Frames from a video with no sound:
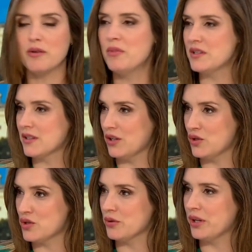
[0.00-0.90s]

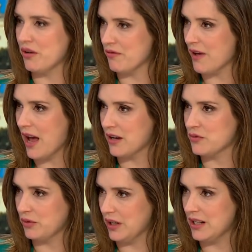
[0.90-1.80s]
misconstruing of
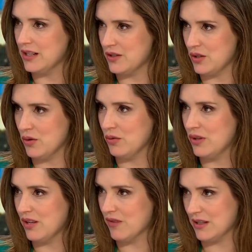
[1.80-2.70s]
facts related to
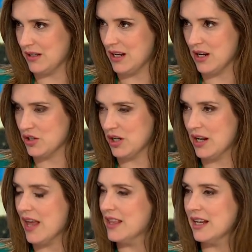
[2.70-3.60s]
the investigation, and that